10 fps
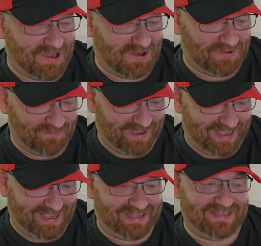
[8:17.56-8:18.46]
Oh
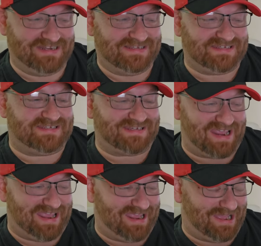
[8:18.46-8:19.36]
my, it is
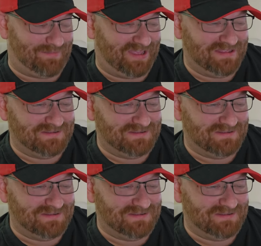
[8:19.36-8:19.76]
Sam.